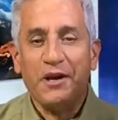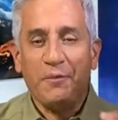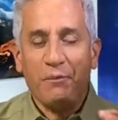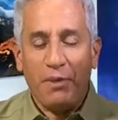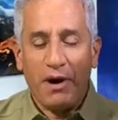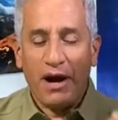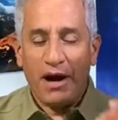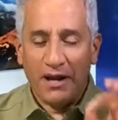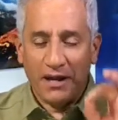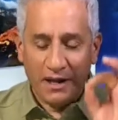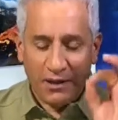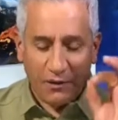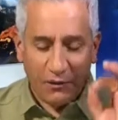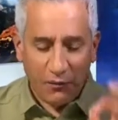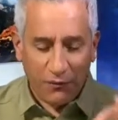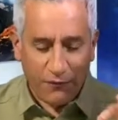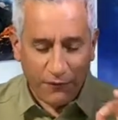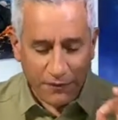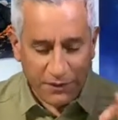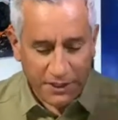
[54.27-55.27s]
But
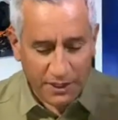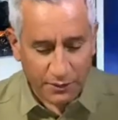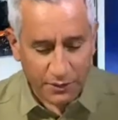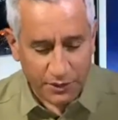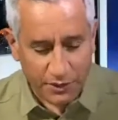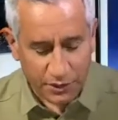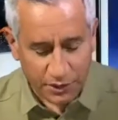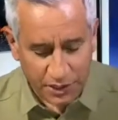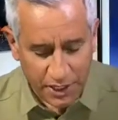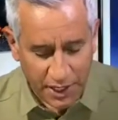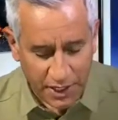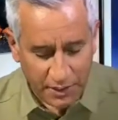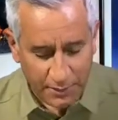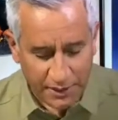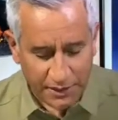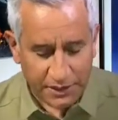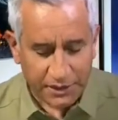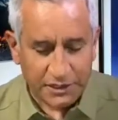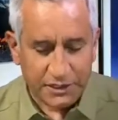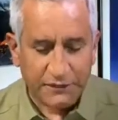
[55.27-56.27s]
first thing I want to do is talk
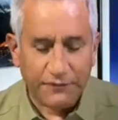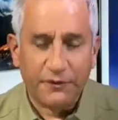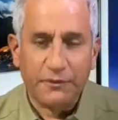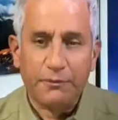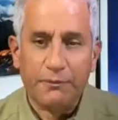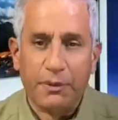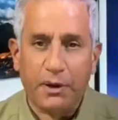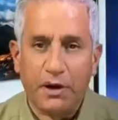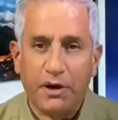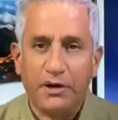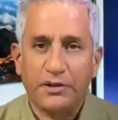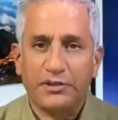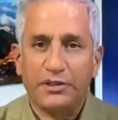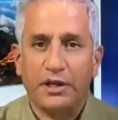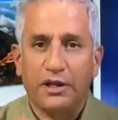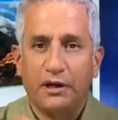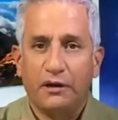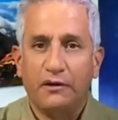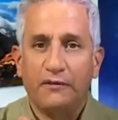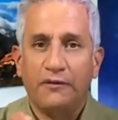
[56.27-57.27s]
about the different parts
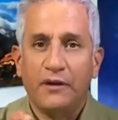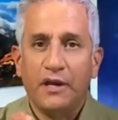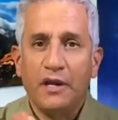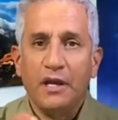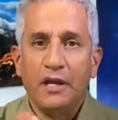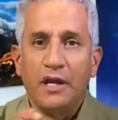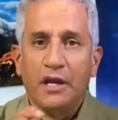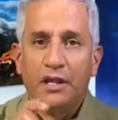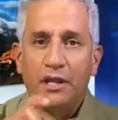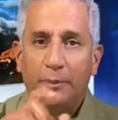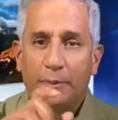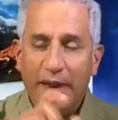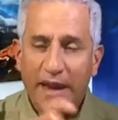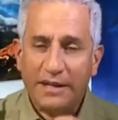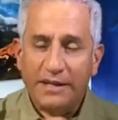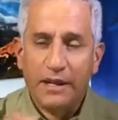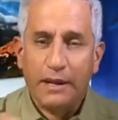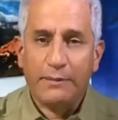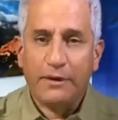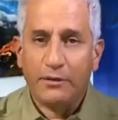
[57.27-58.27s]
of the
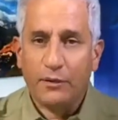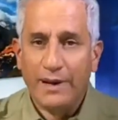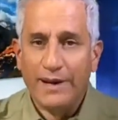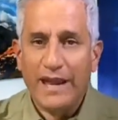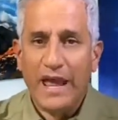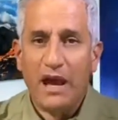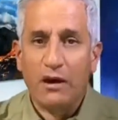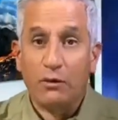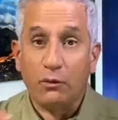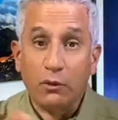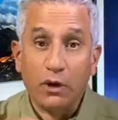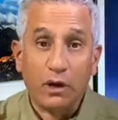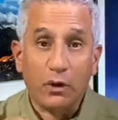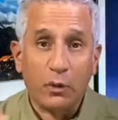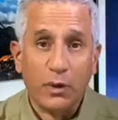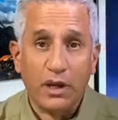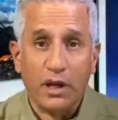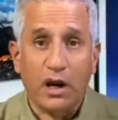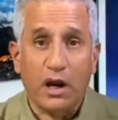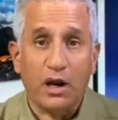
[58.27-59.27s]
pandemic right now and where
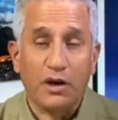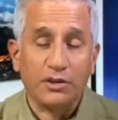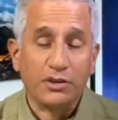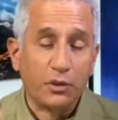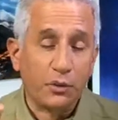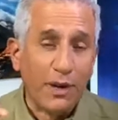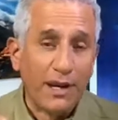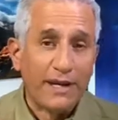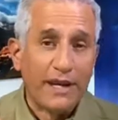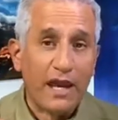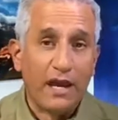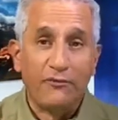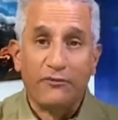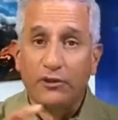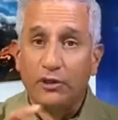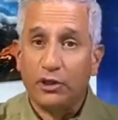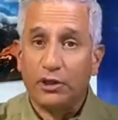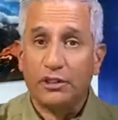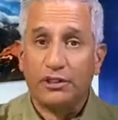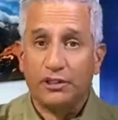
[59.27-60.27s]
we are. So right now, if
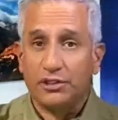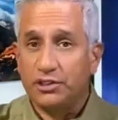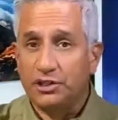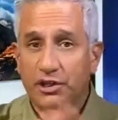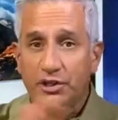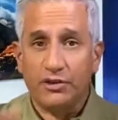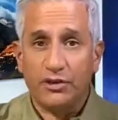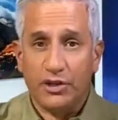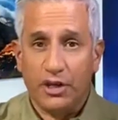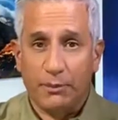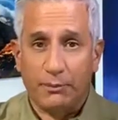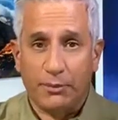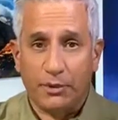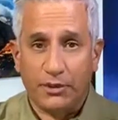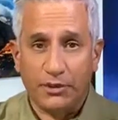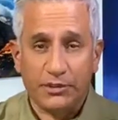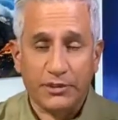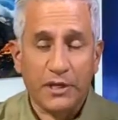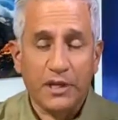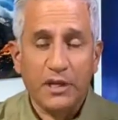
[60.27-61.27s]
you look at the sheer
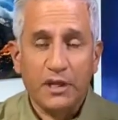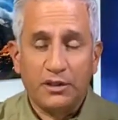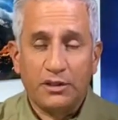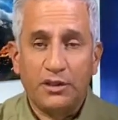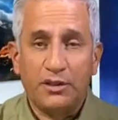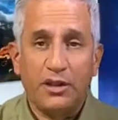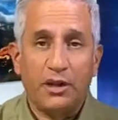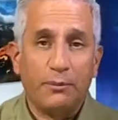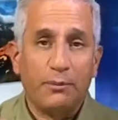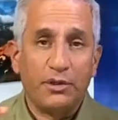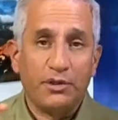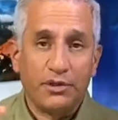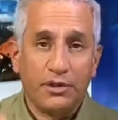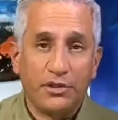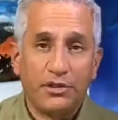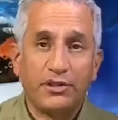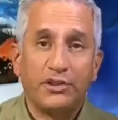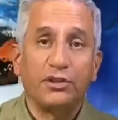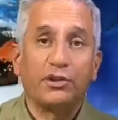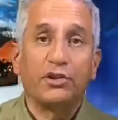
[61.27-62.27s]
numbers, the numbers are
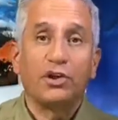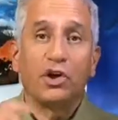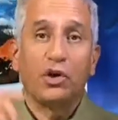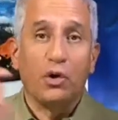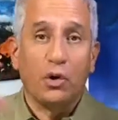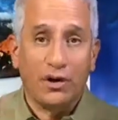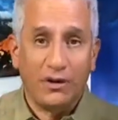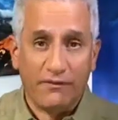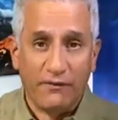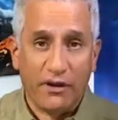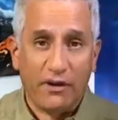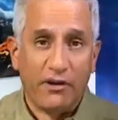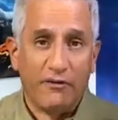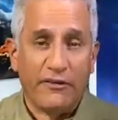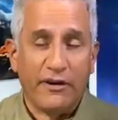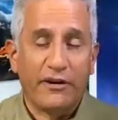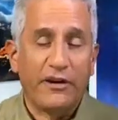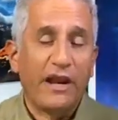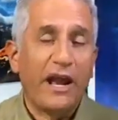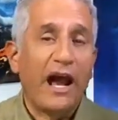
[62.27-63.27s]
still going very,
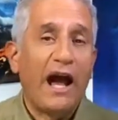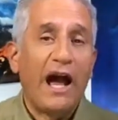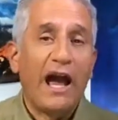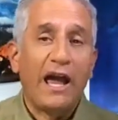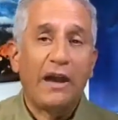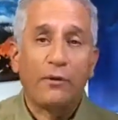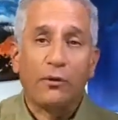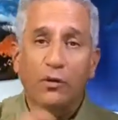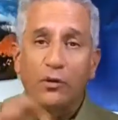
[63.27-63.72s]
very high.